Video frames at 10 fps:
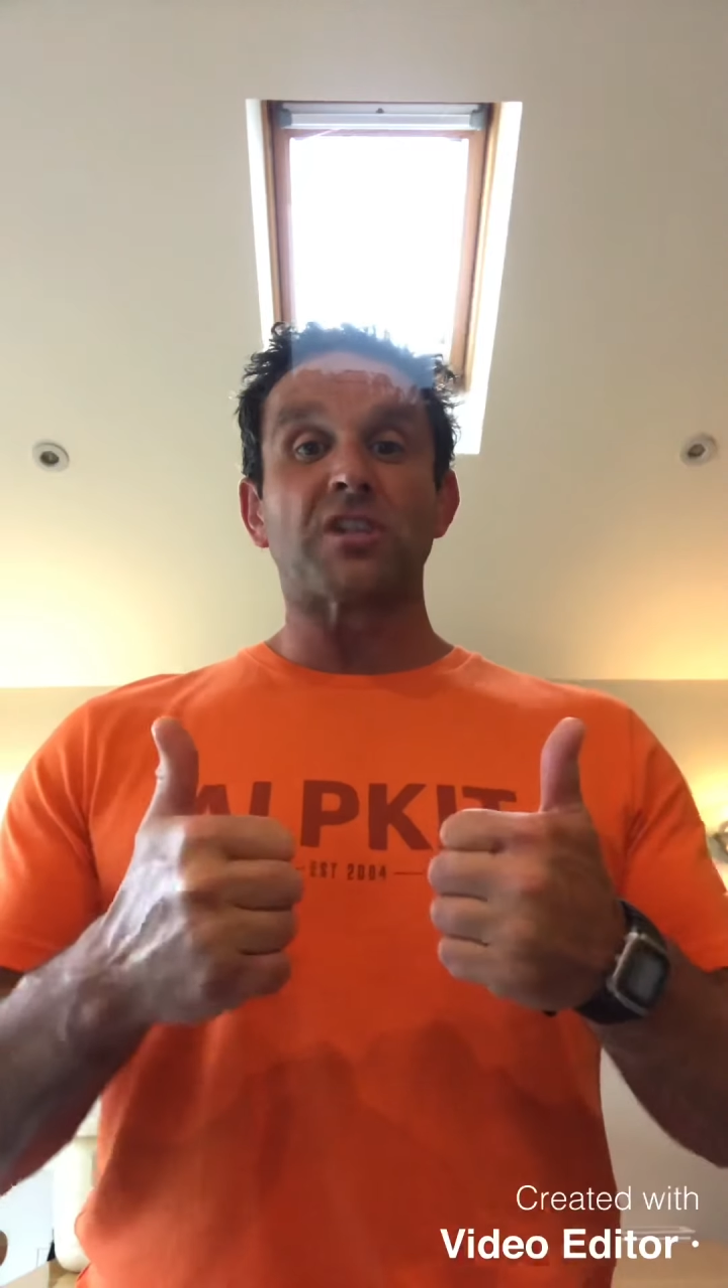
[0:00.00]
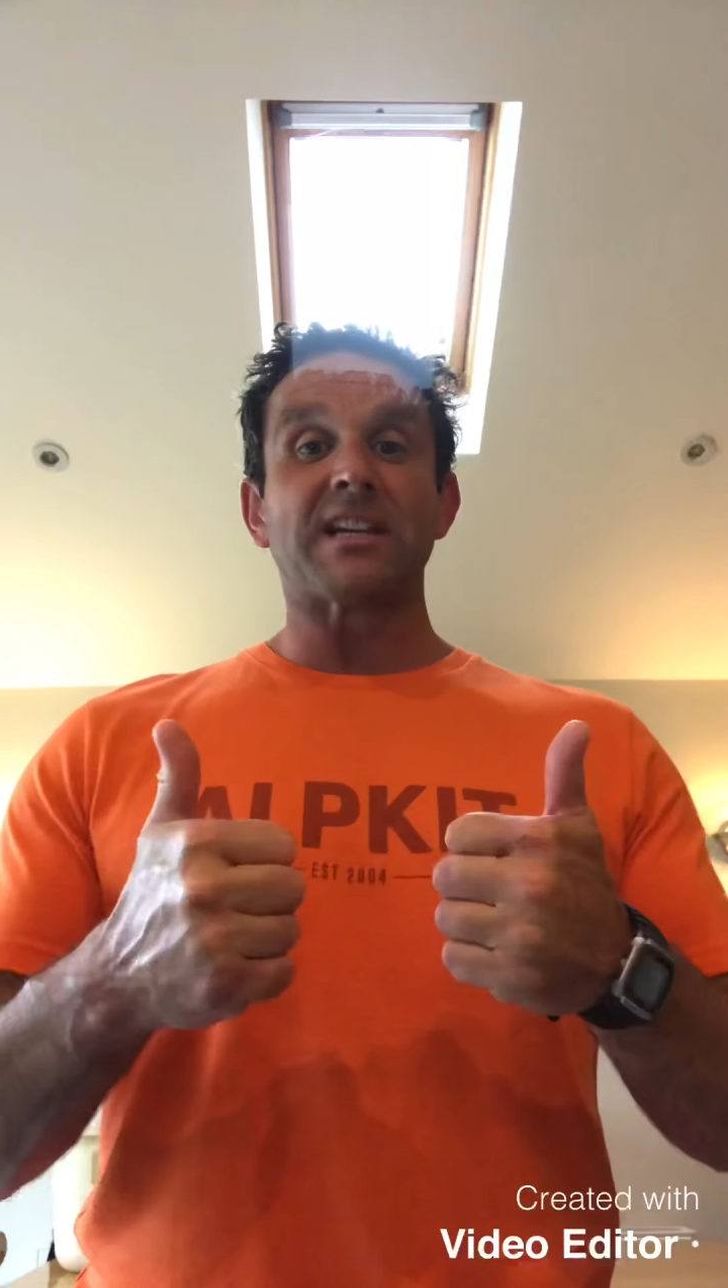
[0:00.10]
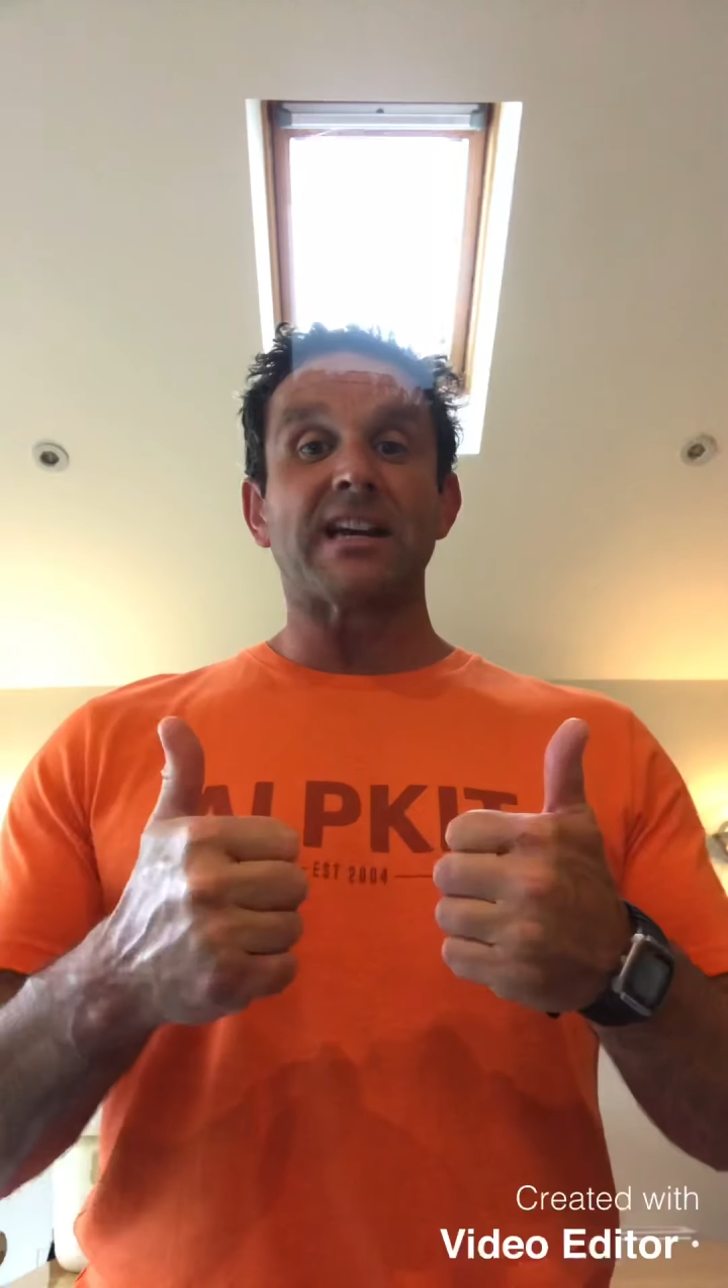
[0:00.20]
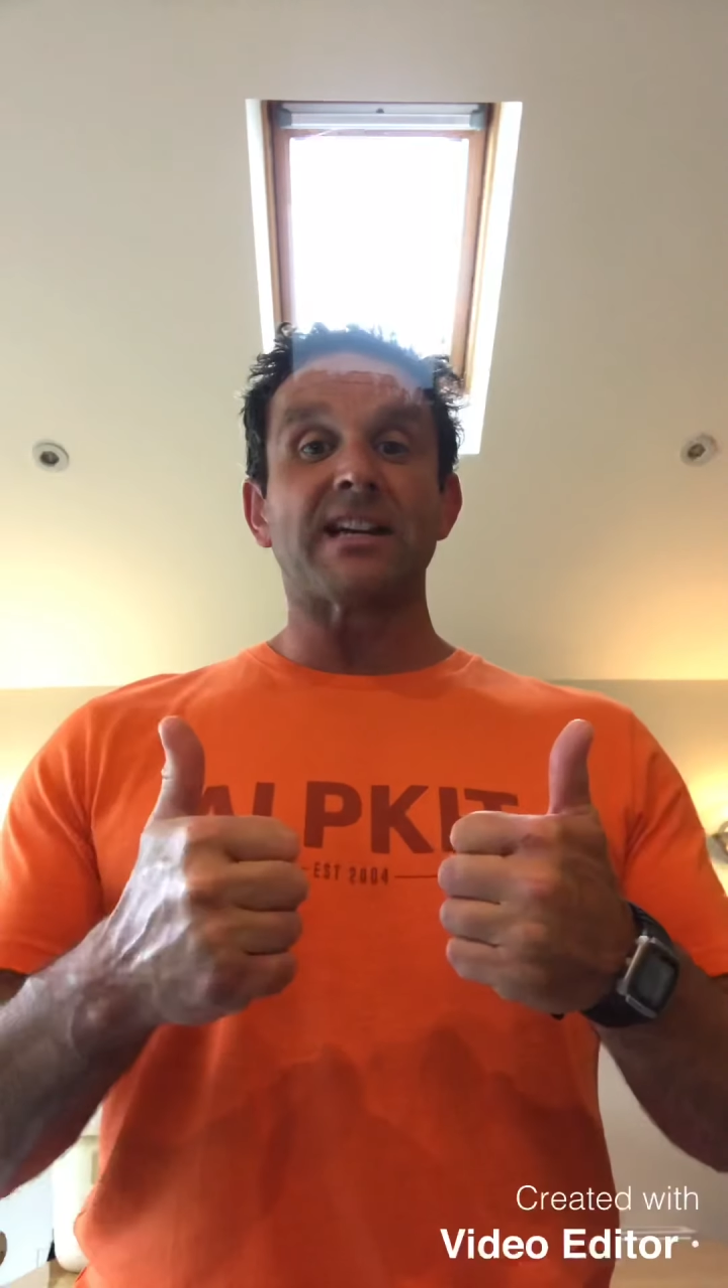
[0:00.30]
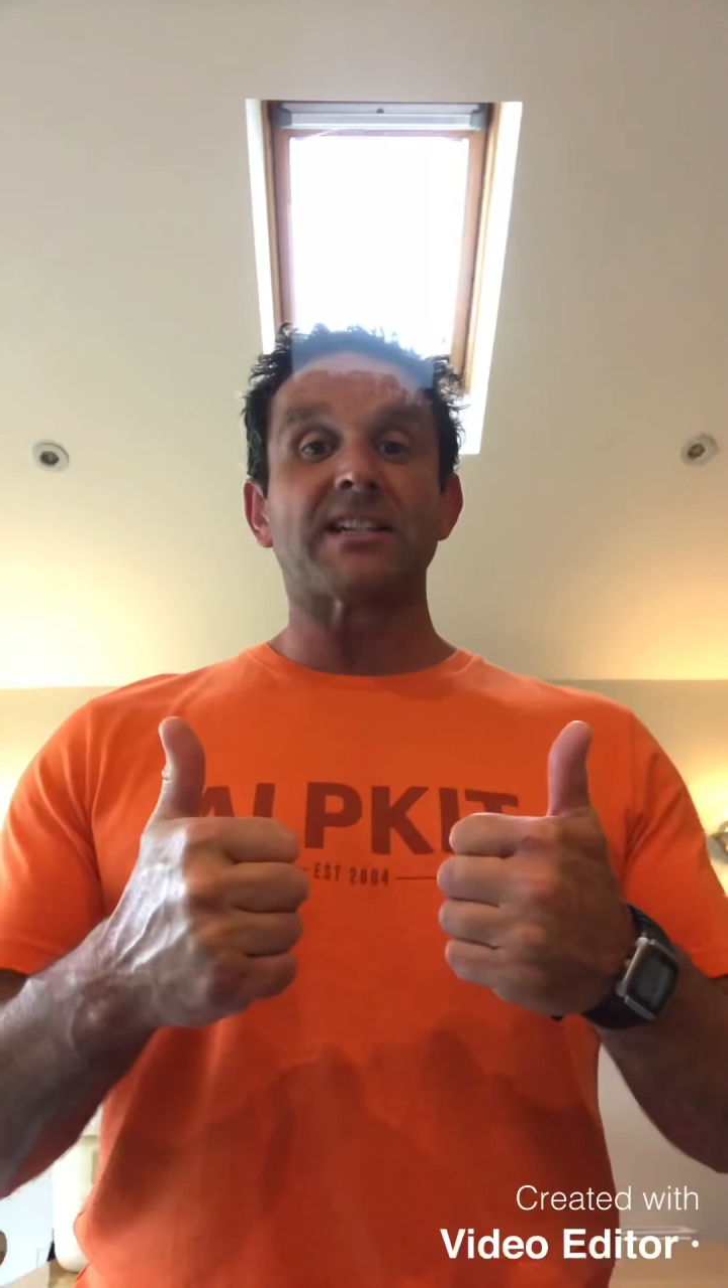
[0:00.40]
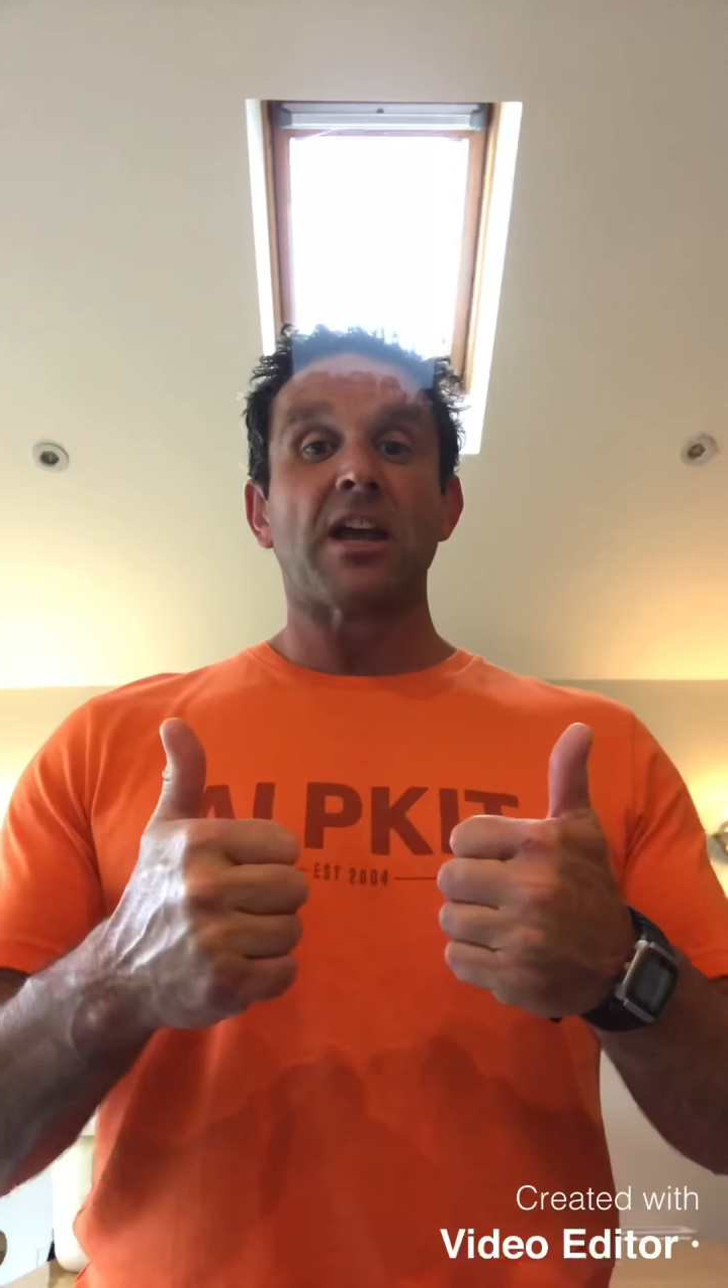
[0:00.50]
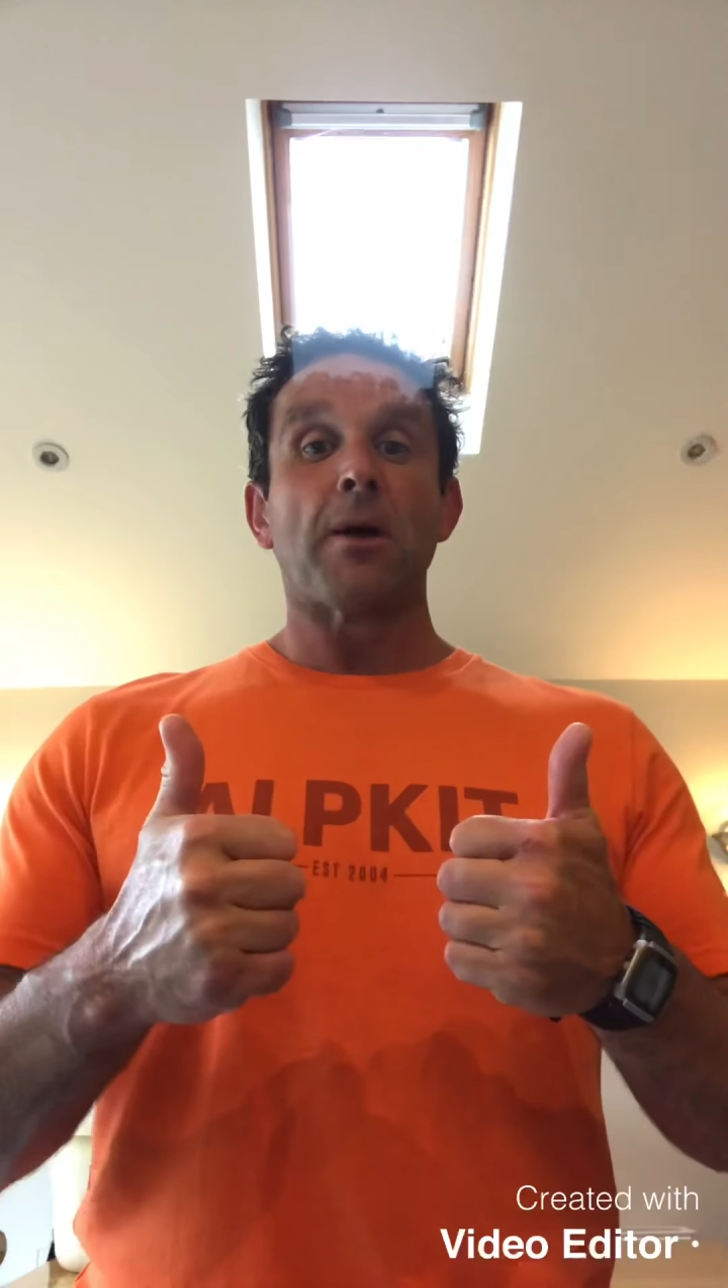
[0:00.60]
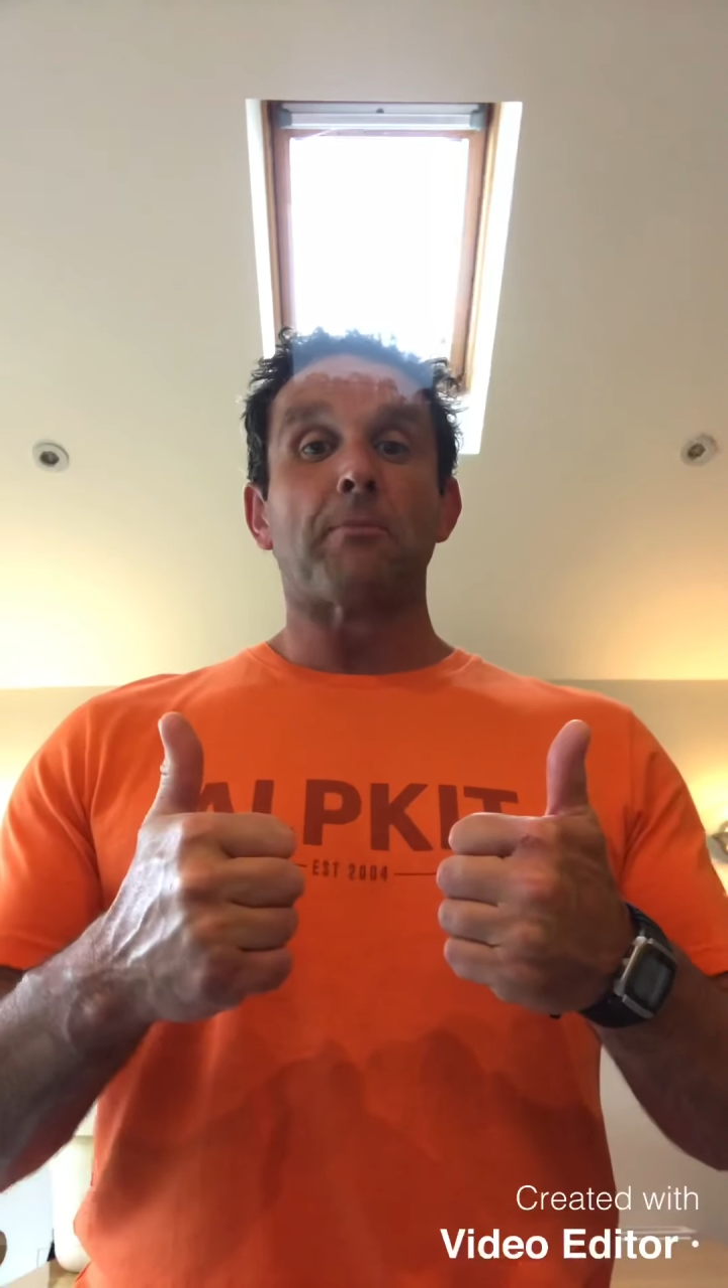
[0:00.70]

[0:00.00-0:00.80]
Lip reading: guys.